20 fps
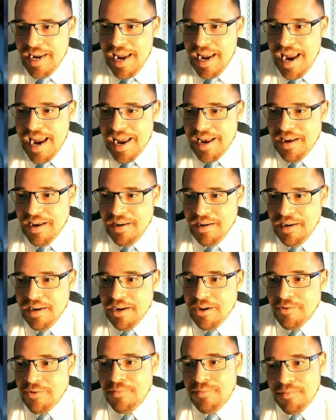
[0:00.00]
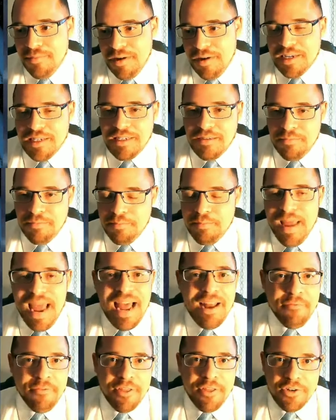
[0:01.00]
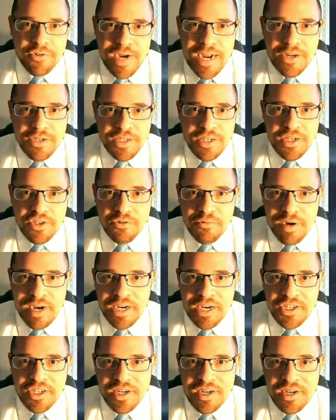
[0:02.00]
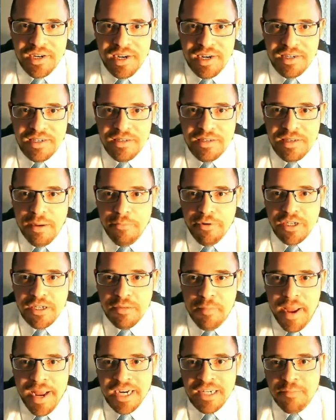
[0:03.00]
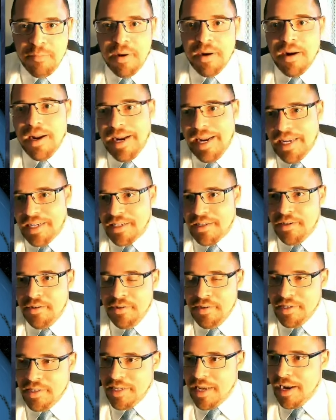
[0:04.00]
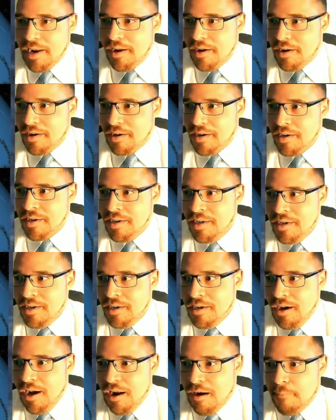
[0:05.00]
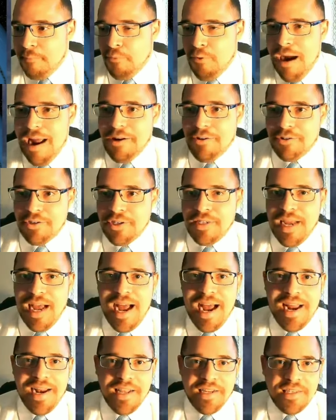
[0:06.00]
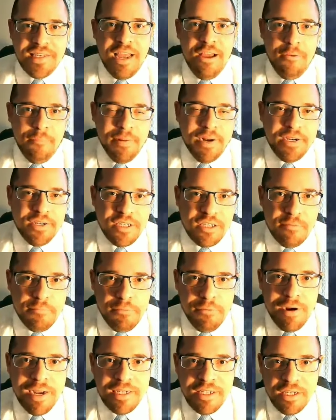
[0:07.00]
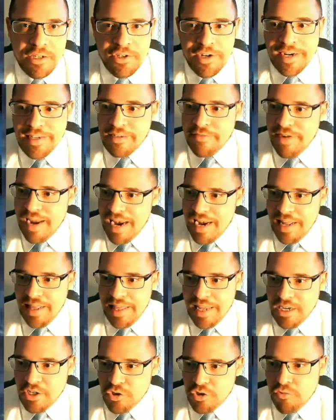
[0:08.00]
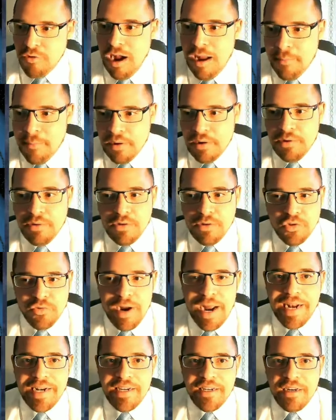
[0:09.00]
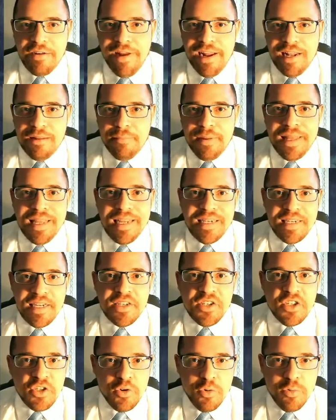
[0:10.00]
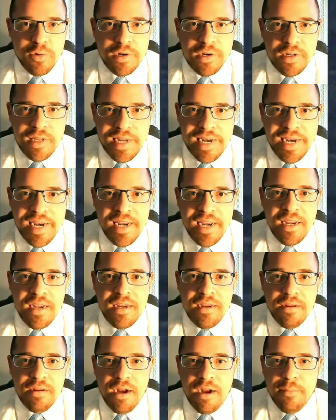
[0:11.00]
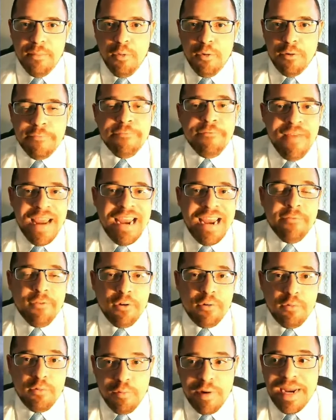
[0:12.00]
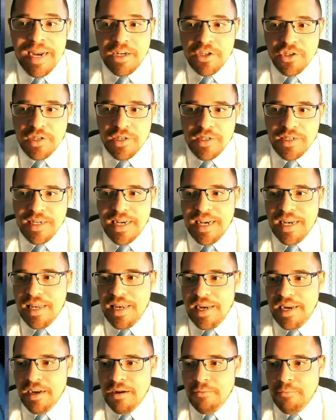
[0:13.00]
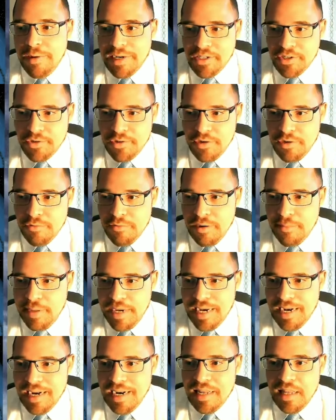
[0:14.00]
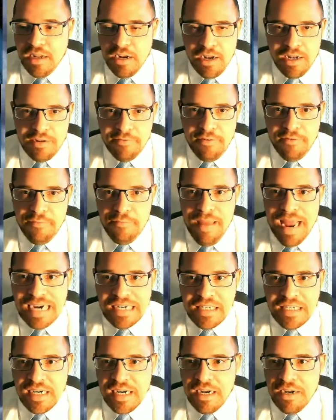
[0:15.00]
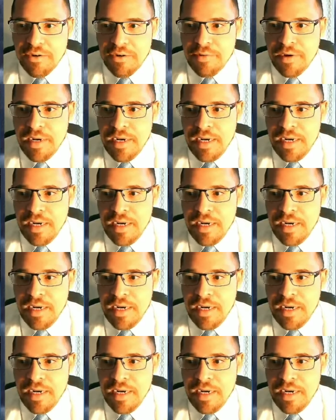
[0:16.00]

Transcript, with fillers: And you know, it's bad for the drought situation in some respects, but I guess you can say on a on a brighter side, it's helping to suppress the chance of anything tropical trying to develop in these historically uh, more favored regions in the uh, Western Caribbean and the Gulf of Mexico.